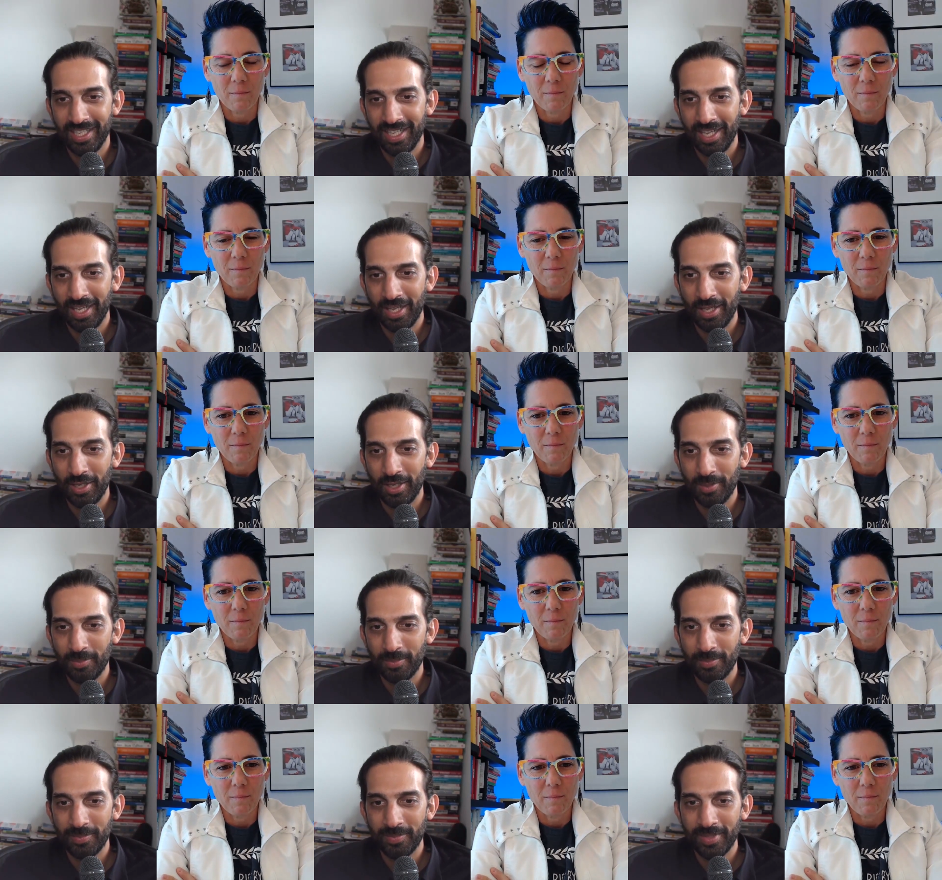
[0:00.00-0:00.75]

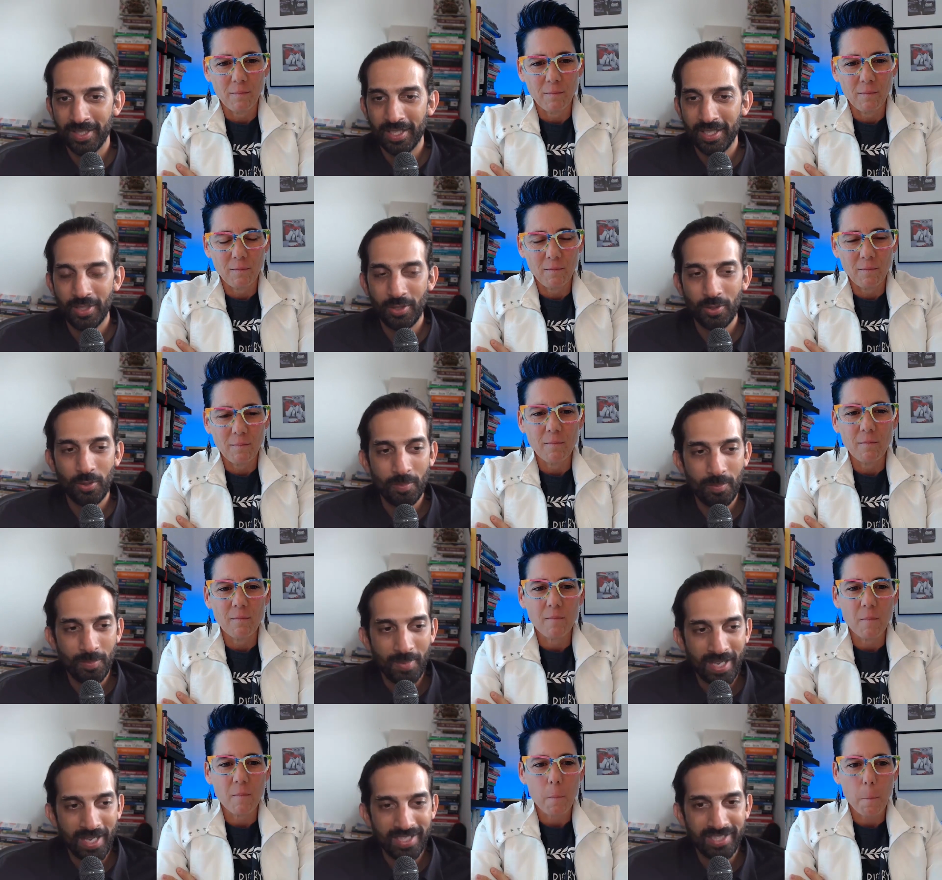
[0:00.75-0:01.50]
Speaker 1: Um, you're
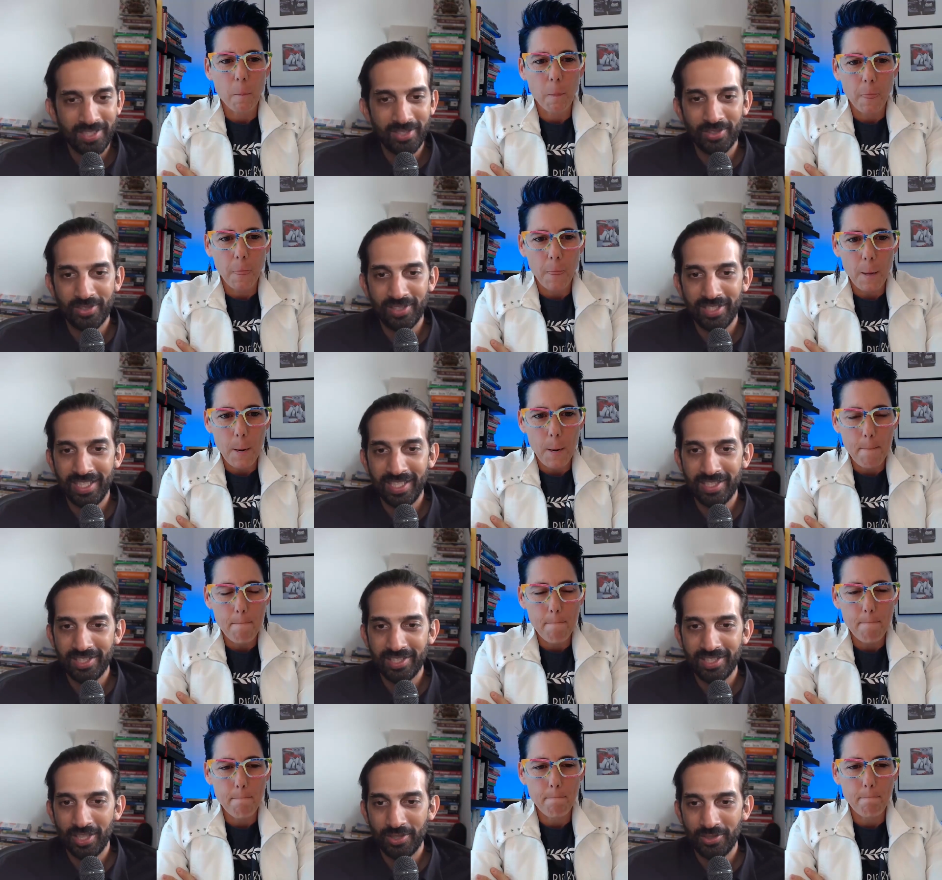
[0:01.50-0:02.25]
based on the
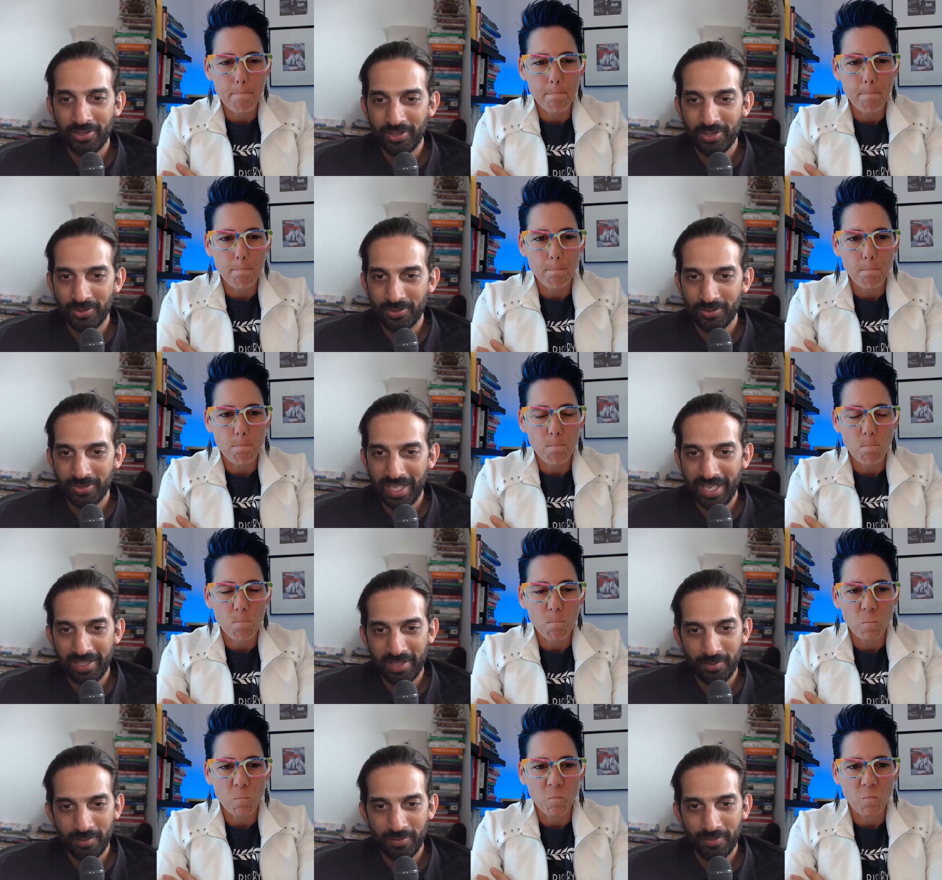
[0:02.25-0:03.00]
East Coast. You're
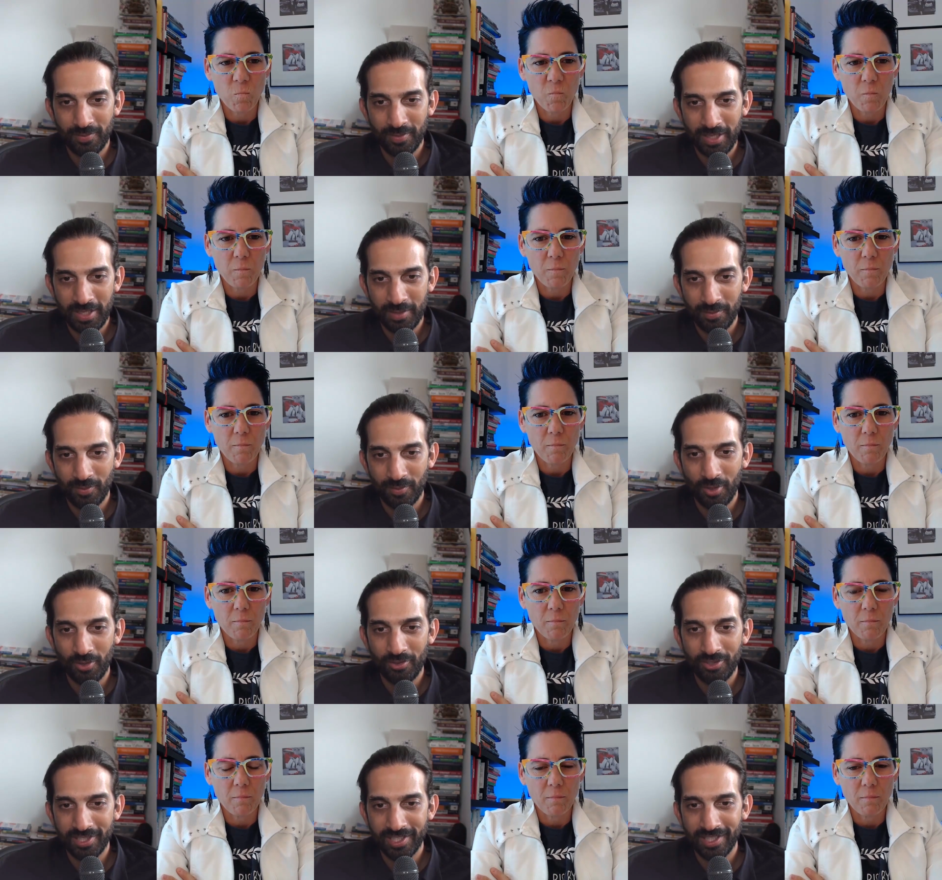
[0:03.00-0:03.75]
down in, in
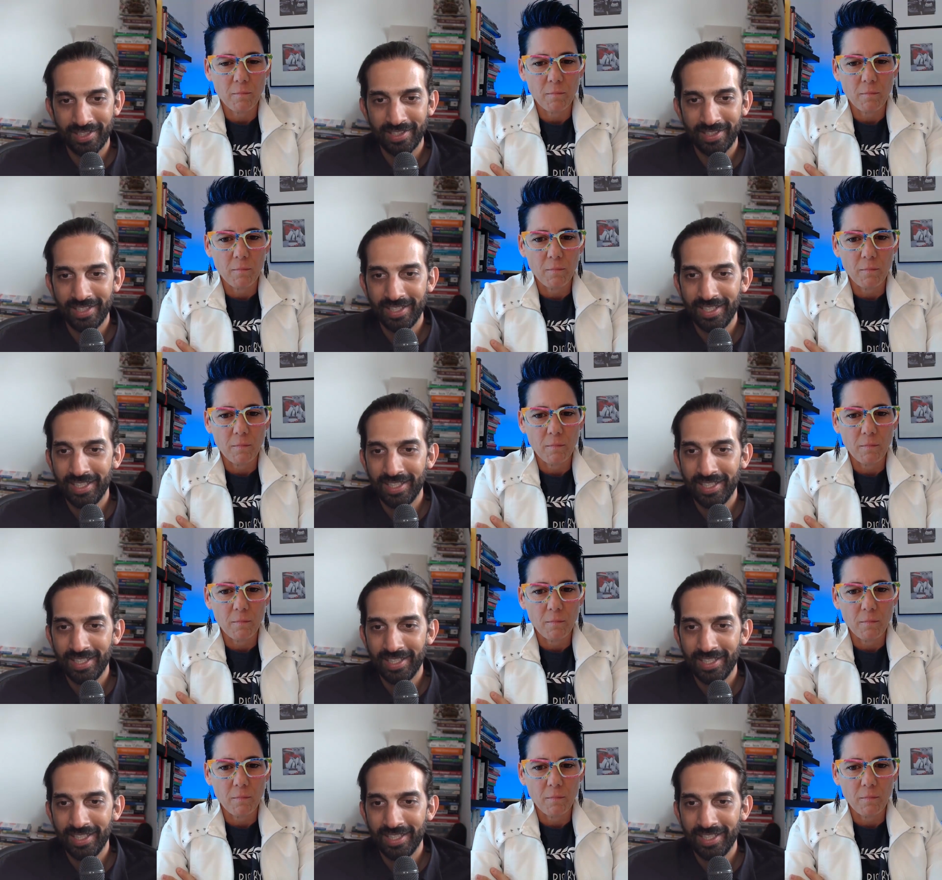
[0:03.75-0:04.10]
Florida.